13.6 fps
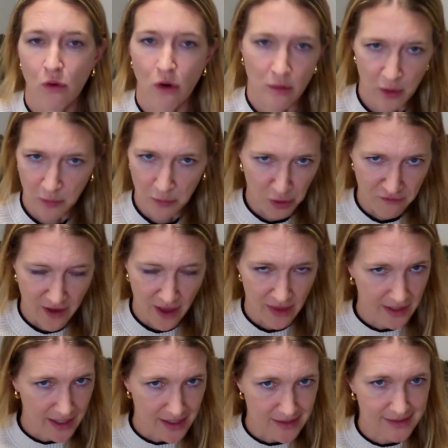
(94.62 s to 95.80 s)
hormone profile
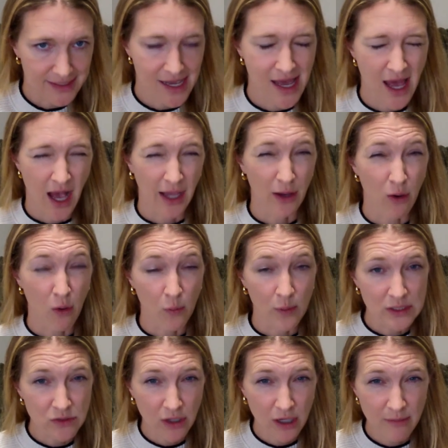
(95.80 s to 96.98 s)
is. I
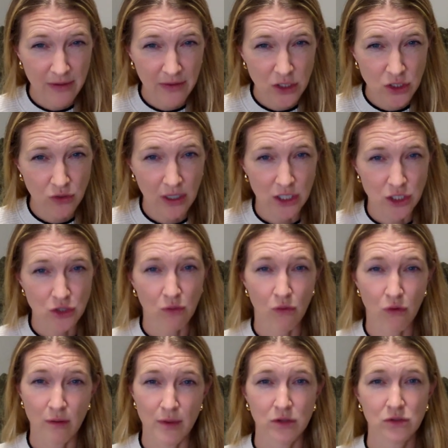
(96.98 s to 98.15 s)
always recommend that you get your
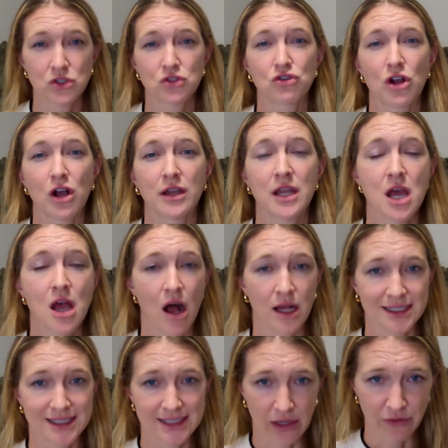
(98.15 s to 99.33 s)
hormones drawn
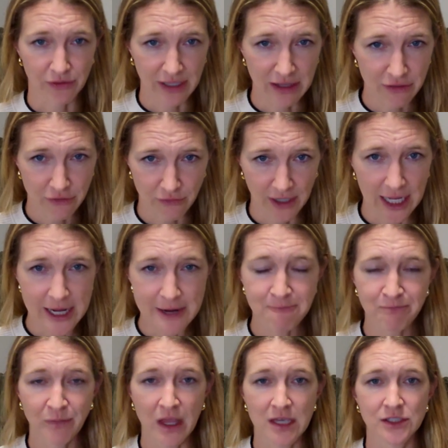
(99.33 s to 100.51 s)
on cycle day 3.
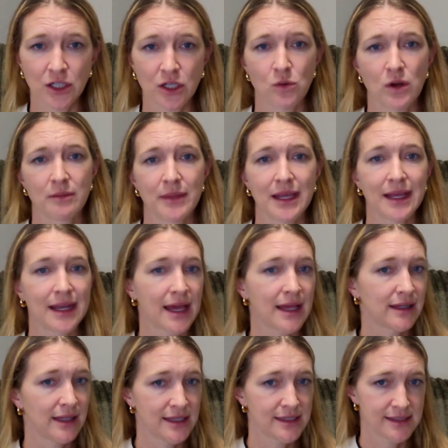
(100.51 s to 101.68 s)
So you want to be getting at
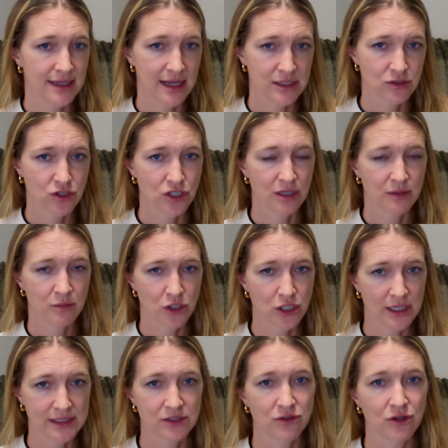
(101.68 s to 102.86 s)
least estrogen,
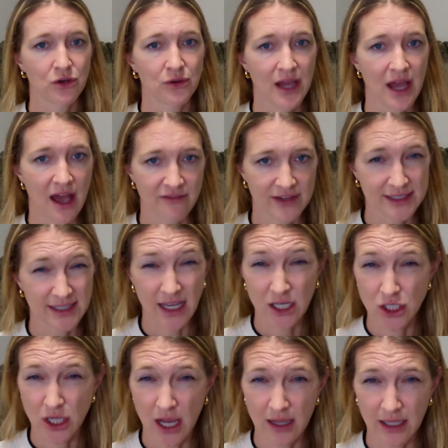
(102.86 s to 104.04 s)
progesterone,
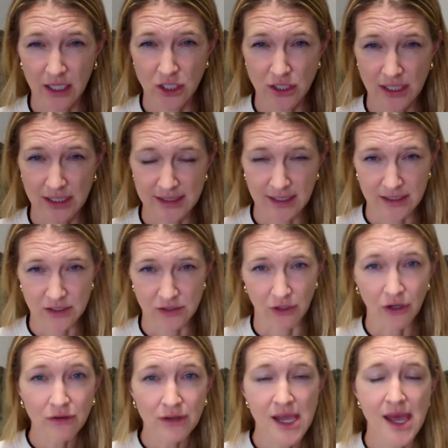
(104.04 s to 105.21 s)
FSH, LH, testosterone.